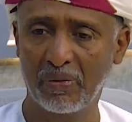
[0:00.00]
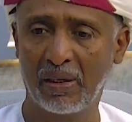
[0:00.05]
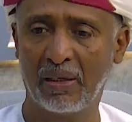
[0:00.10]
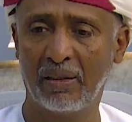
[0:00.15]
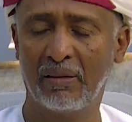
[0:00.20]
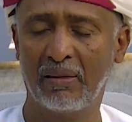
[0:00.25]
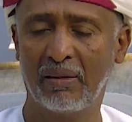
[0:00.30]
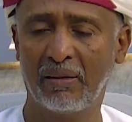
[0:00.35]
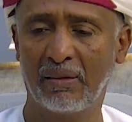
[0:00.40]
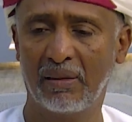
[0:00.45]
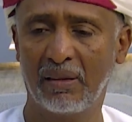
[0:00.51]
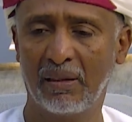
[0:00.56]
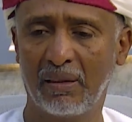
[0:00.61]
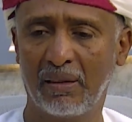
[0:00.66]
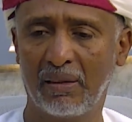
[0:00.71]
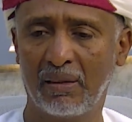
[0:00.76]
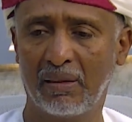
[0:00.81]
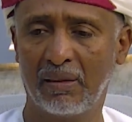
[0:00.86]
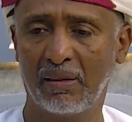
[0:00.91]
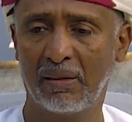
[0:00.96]
And
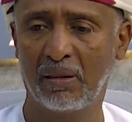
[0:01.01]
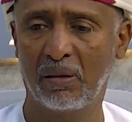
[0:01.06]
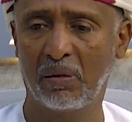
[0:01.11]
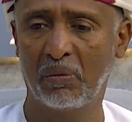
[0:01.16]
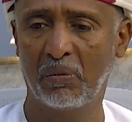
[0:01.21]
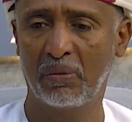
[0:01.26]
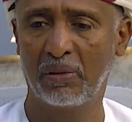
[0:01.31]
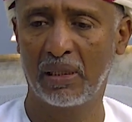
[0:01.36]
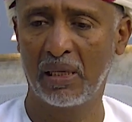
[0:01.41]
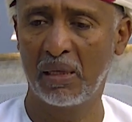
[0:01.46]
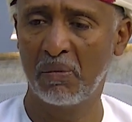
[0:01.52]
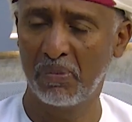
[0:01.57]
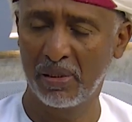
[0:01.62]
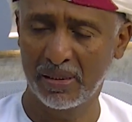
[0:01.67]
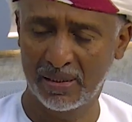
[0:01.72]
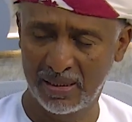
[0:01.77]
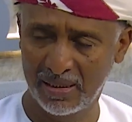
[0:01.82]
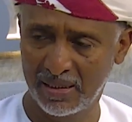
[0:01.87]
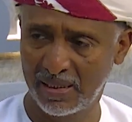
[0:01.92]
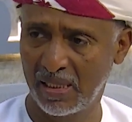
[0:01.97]
the
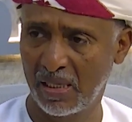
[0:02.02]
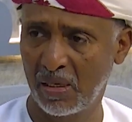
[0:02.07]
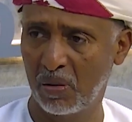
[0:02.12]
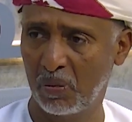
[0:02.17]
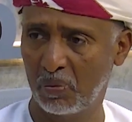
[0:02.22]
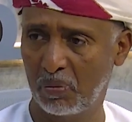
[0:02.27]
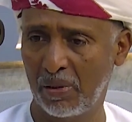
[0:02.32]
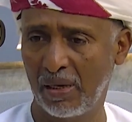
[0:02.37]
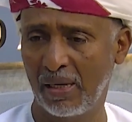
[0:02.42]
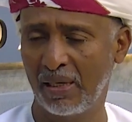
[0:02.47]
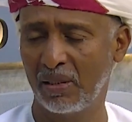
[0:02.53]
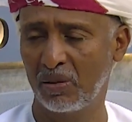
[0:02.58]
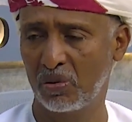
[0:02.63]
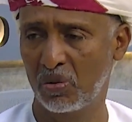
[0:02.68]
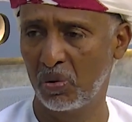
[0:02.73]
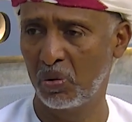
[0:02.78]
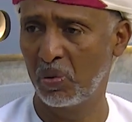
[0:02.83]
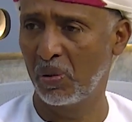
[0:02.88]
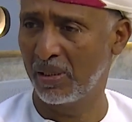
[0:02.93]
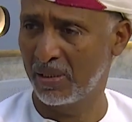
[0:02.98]
embassy is now planning
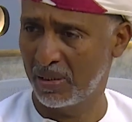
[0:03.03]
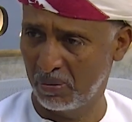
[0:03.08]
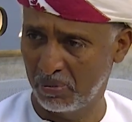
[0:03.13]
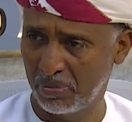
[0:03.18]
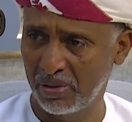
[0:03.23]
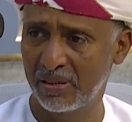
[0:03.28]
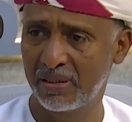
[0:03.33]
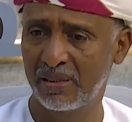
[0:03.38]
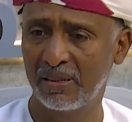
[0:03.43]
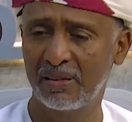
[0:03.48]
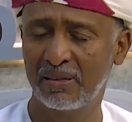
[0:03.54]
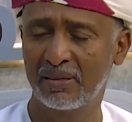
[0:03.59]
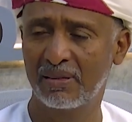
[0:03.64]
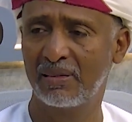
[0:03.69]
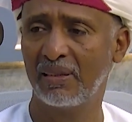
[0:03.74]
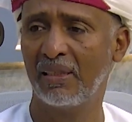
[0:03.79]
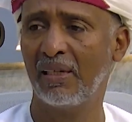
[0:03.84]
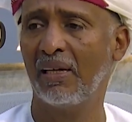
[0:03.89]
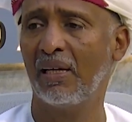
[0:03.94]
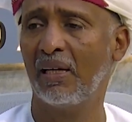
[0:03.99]
to do exhibitions,